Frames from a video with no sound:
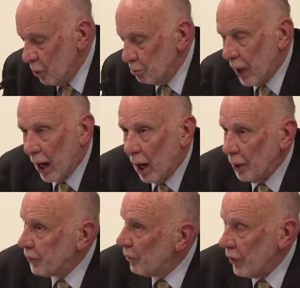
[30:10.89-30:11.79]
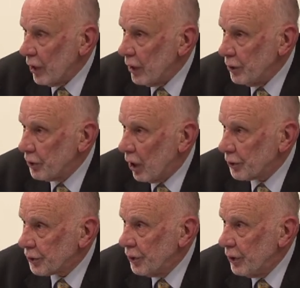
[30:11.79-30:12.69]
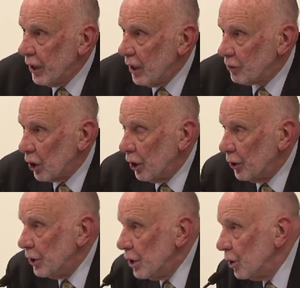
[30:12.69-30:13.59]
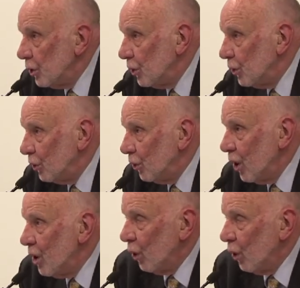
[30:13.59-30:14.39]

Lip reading: but they just never knew